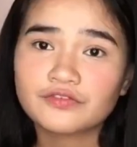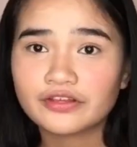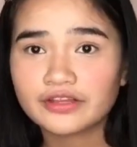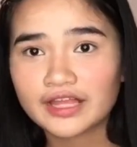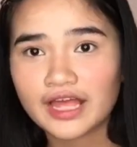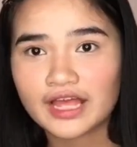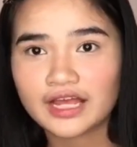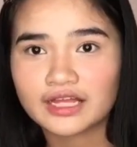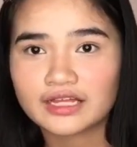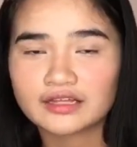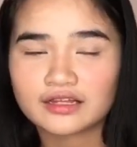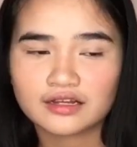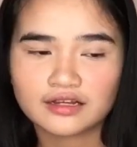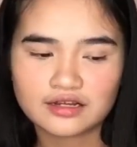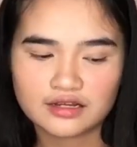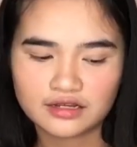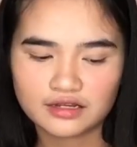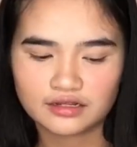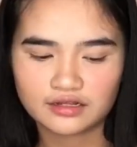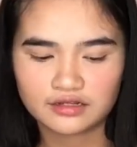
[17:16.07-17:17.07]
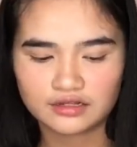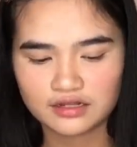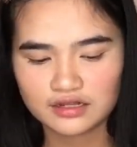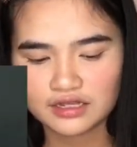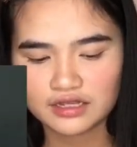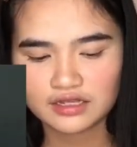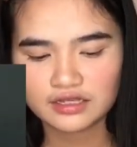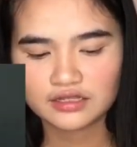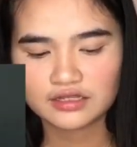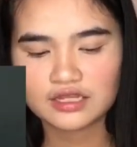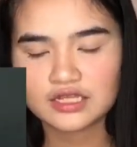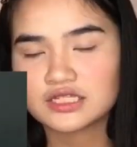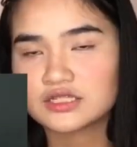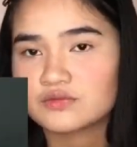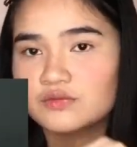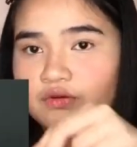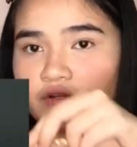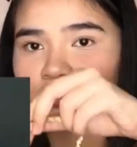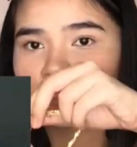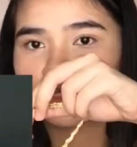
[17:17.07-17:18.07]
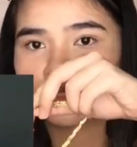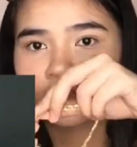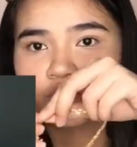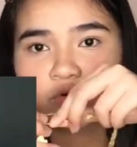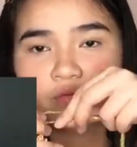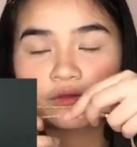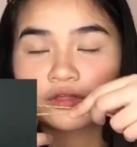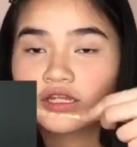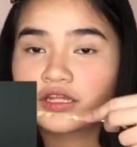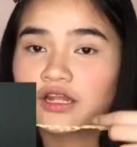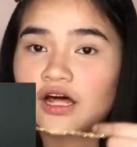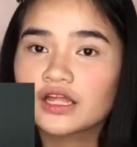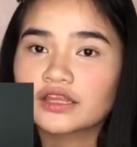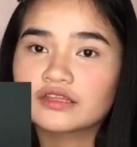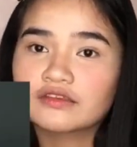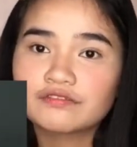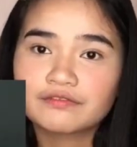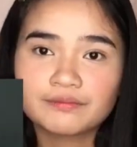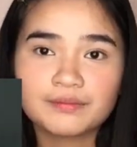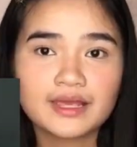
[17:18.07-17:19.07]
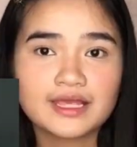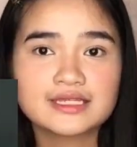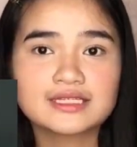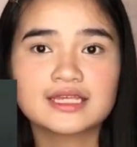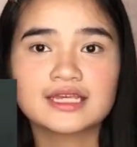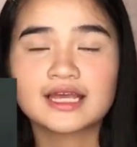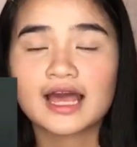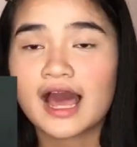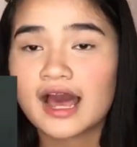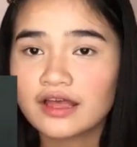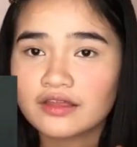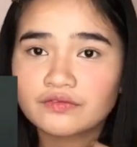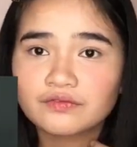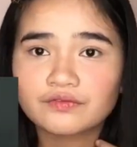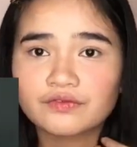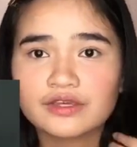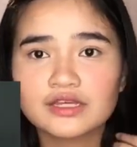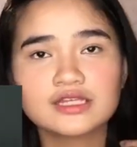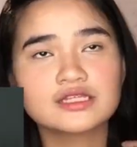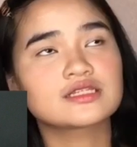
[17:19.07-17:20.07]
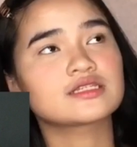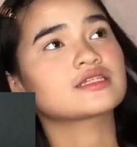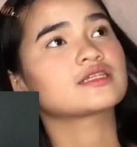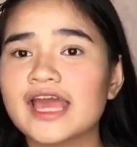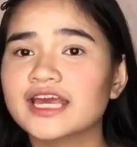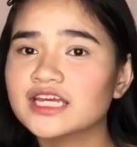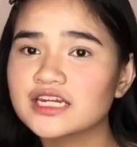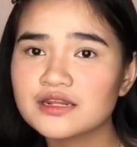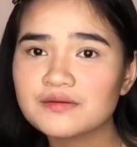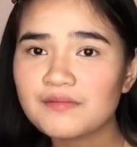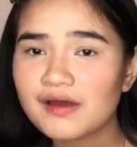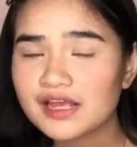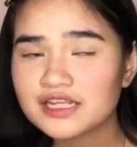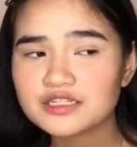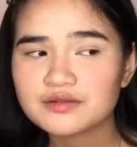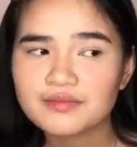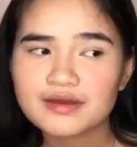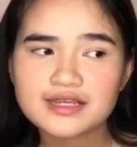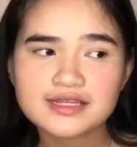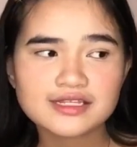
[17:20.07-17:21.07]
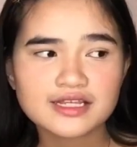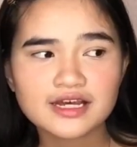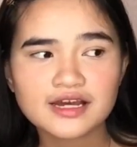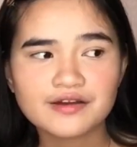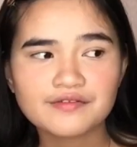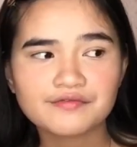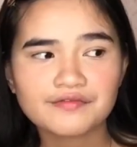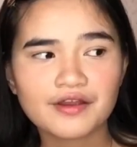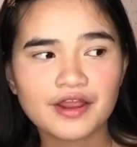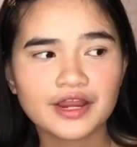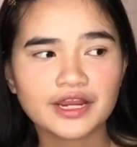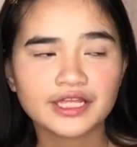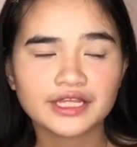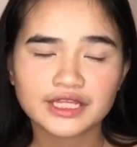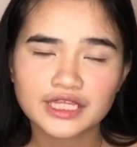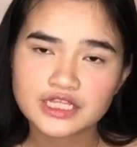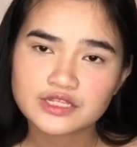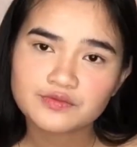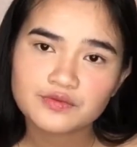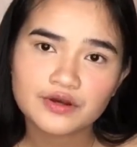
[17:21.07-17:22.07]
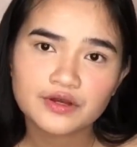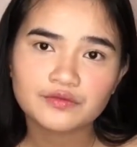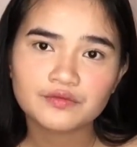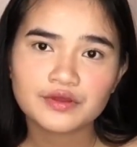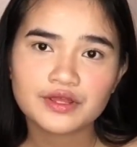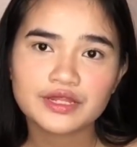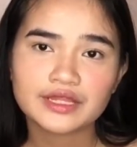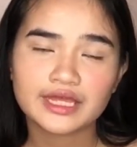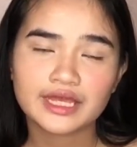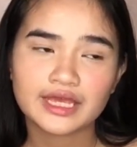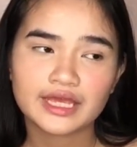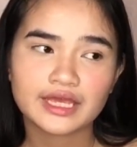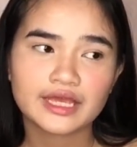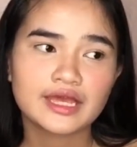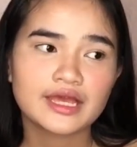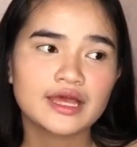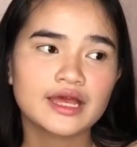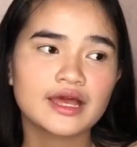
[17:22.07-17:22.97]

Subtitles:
feel like this one can go with a lot of basic outfits. I can imagine myself wearing this one with a